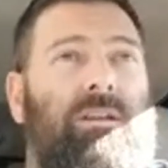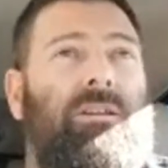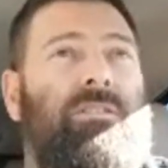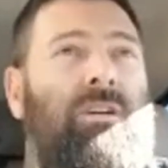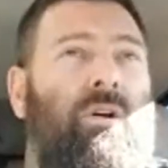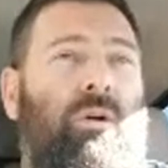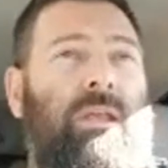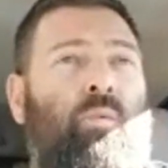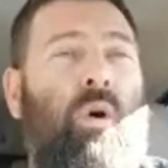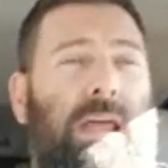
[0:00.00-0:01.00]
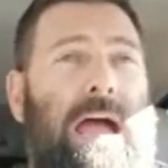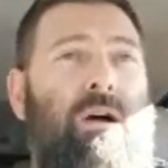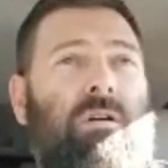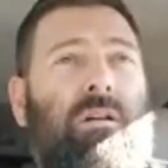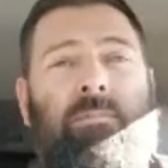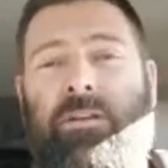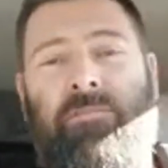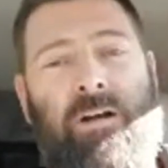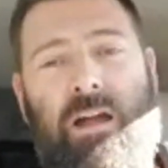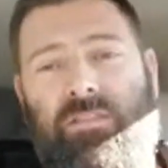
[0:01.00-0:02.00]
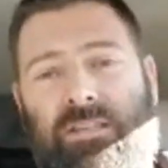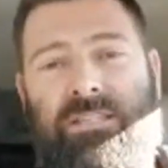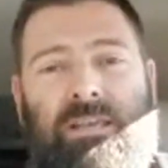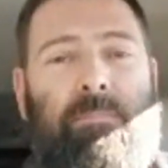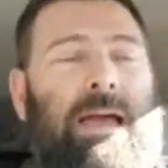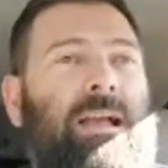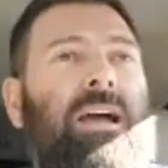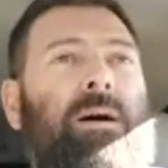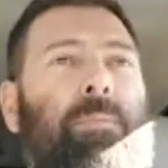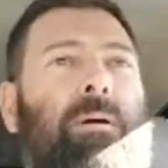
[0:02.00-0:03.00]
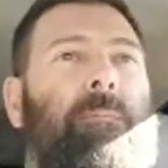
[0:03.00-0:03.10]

So in 1 hour, I'm going to fire this thing back up.